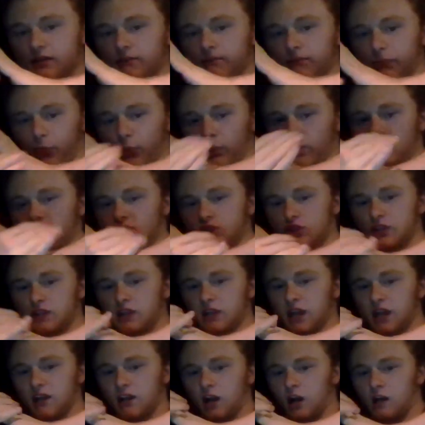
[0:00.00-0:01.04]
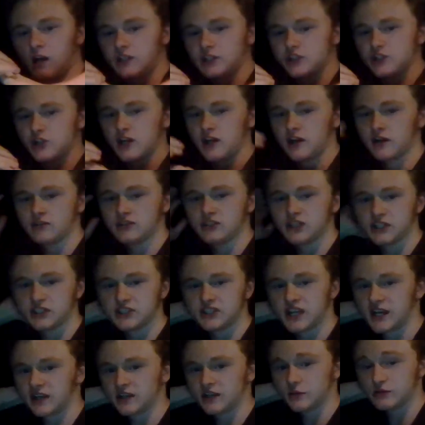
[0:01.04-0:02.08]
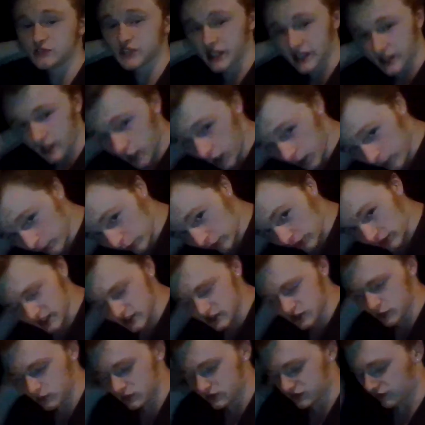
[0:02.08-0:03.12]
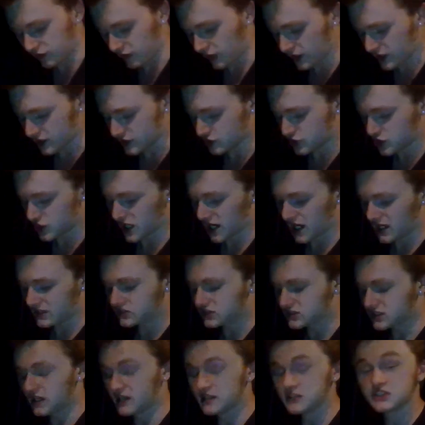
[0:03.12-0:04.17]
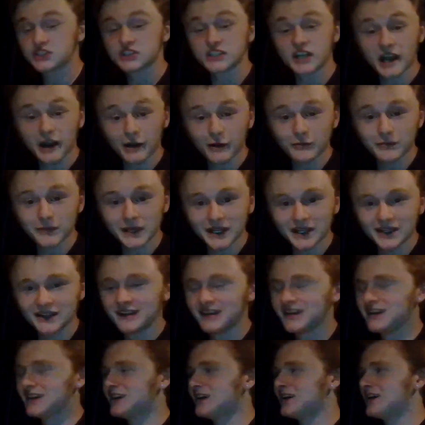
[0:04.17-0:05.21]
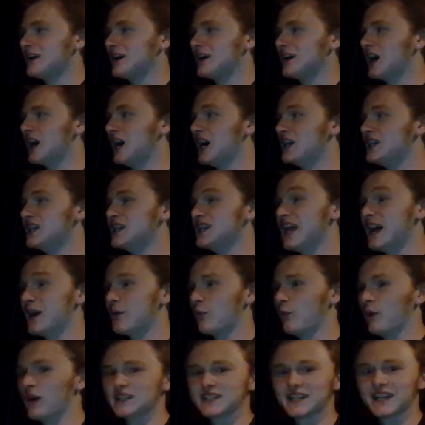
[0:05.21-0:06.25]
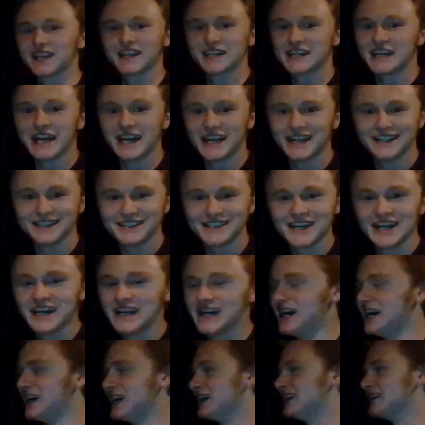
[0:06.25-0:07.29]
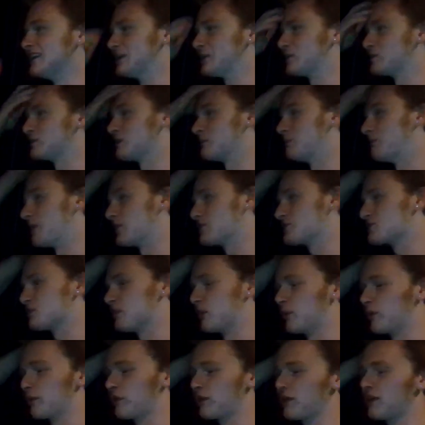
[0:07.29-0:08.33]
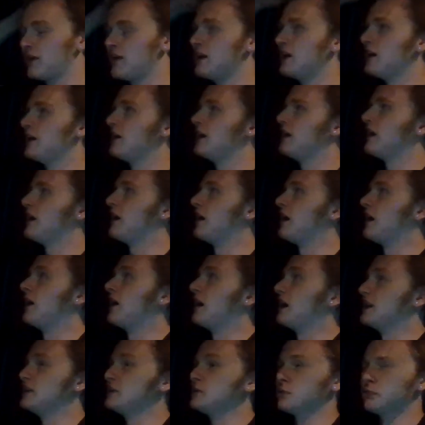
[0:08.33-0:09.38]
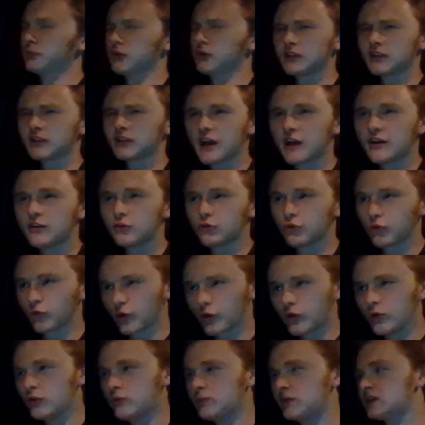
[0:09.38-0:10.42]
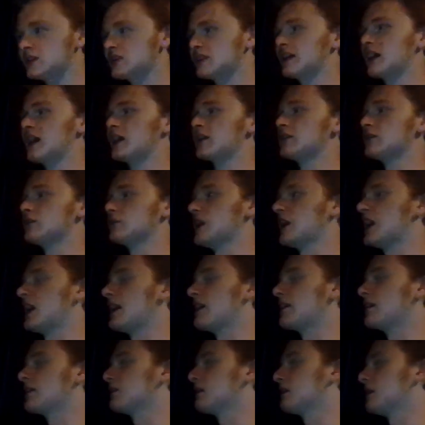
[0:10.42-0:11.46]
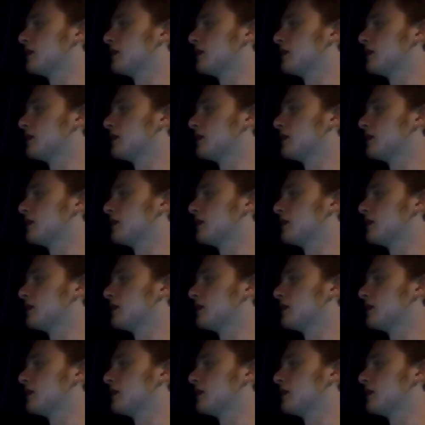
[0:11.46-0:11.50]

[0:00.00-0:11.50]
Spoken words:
bridge of the neck on the chairs, and his head goes, like, upward into his fucking chest, and it scared me. And then that wasn't the end. And then there was a bunch more. And then the bloodline grew, because they got a new guy.